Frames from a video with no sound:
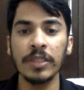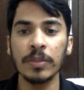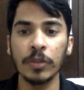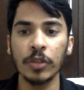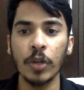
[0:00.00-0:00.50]

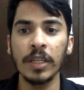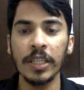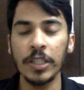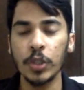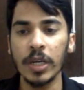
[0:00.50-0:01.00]
is most commonly
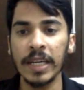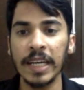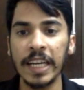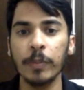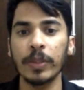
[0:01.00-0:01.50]
injured
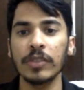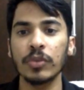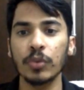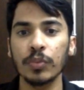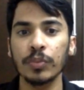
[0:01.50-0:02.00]
in bench press,
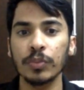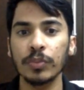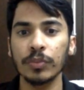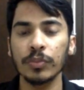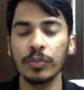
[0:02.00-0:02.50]

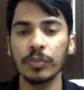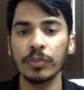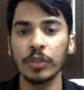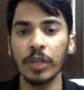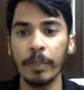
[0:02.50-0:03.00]

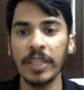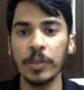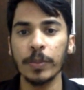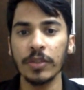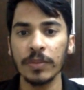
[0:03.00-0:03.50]
in
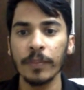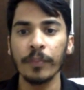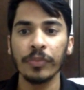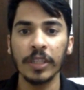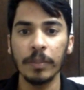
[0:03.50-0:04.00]

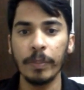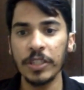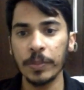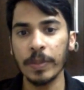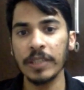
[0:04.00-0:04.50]

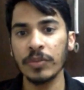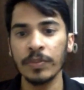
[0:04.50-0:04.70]
bench press